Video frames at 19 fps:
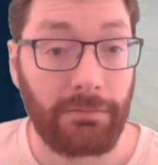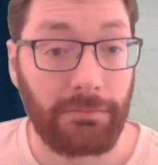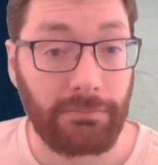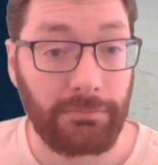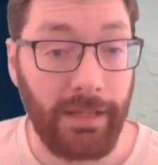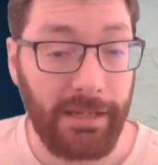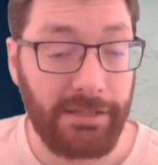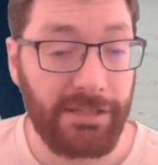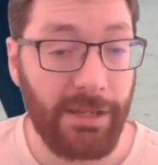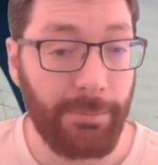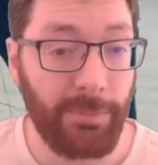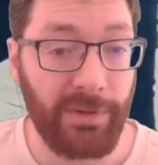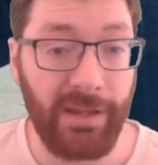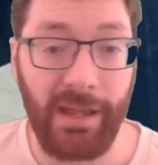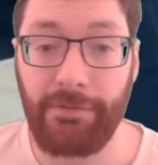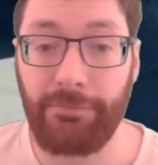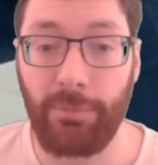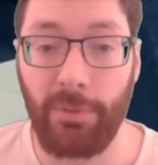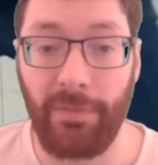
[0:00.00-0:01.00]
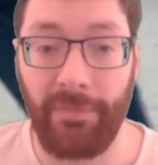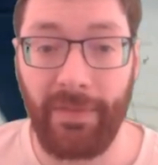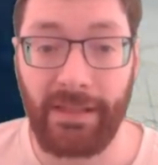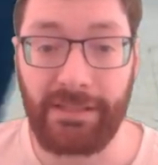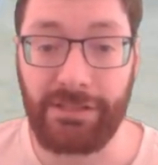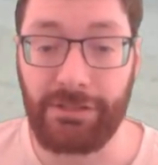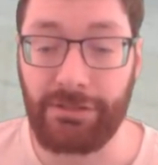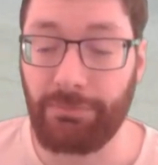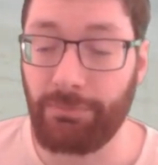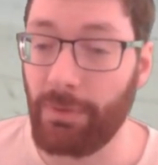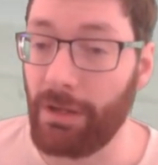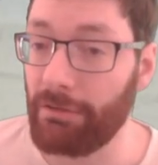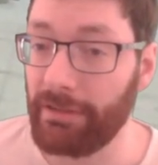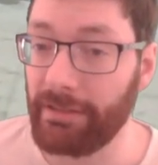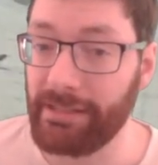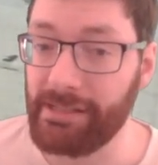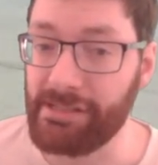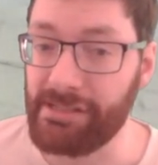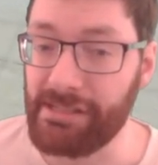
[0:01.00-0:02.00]
Next up, we have one that's, well,
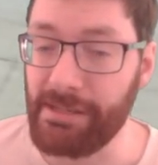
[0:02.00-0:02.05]
at least